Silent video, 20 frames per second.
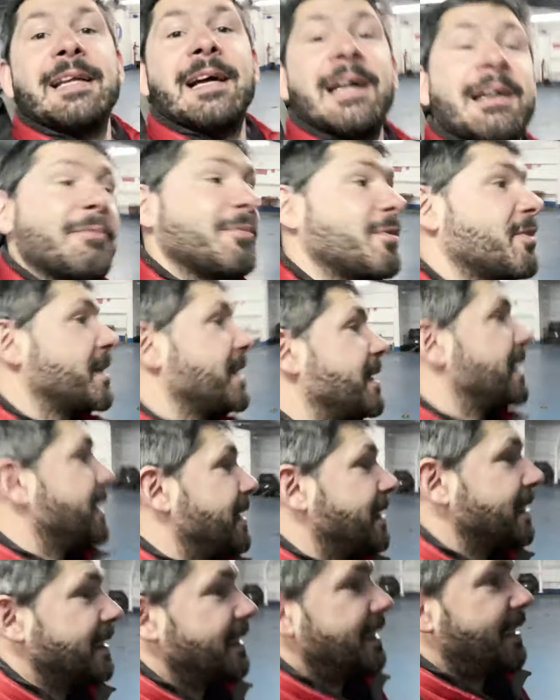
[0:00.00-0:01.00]
I'm gonna,
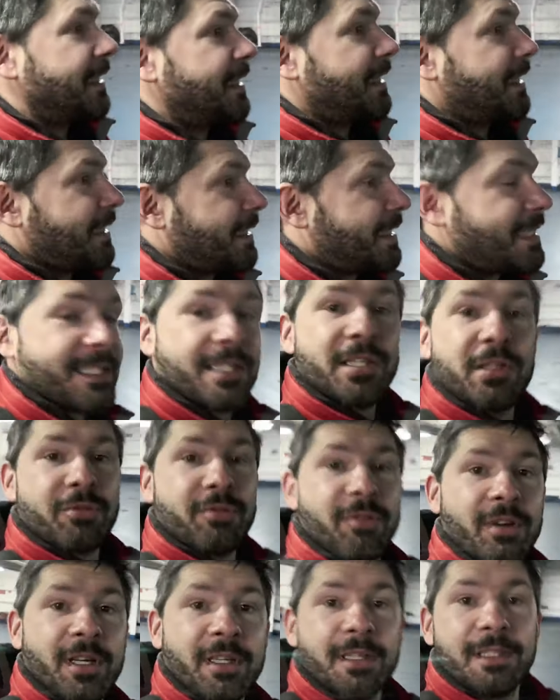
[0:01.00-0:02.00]
as
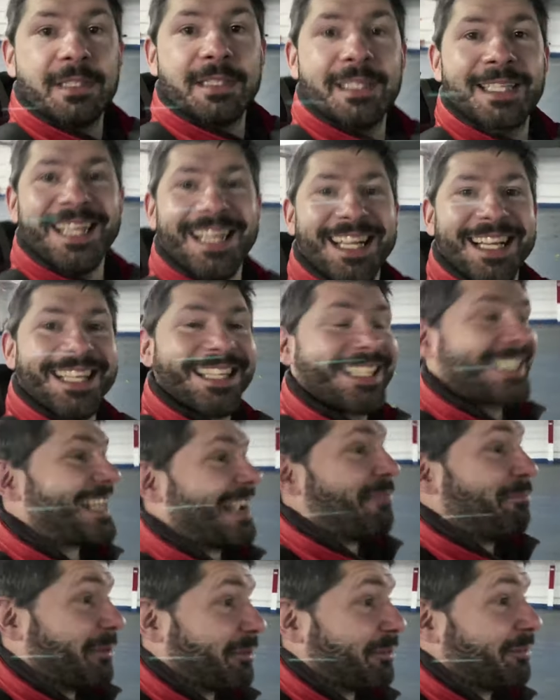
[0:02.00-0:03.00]
usual,
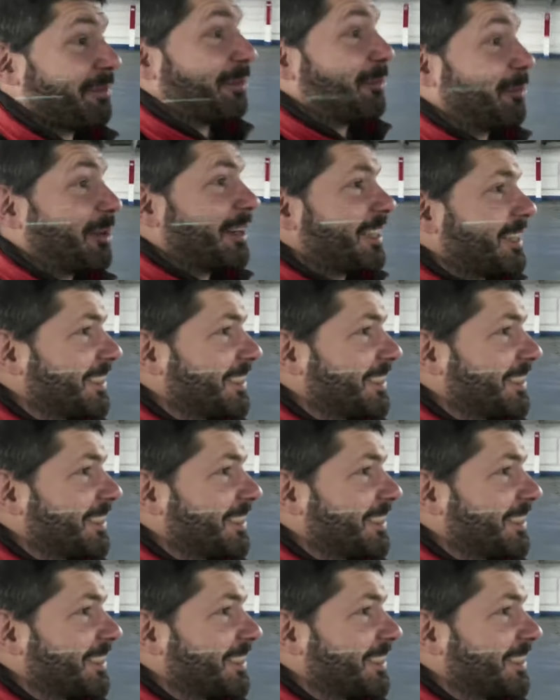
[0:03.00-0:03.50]
camp on the floor.